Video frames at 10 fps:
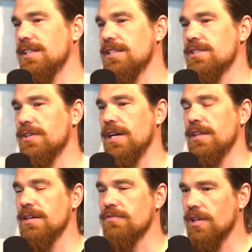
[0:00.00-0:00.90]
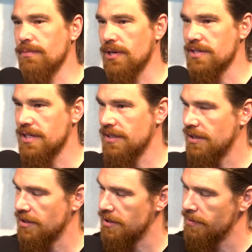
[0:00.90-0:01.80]
So I think volleyball is at a
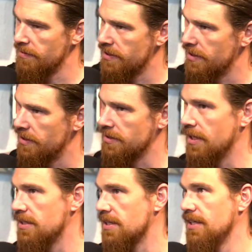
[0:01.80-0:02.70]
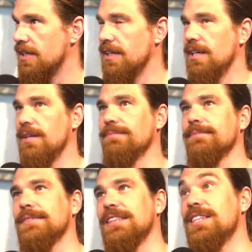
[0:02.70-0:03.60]
little bit of a, it's
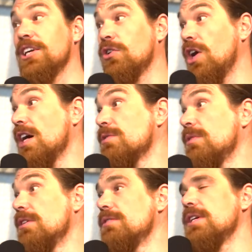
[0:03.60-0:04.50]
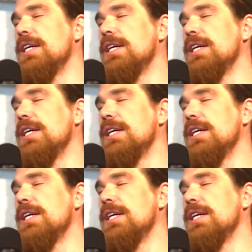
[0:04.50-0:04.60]
at a crossroads.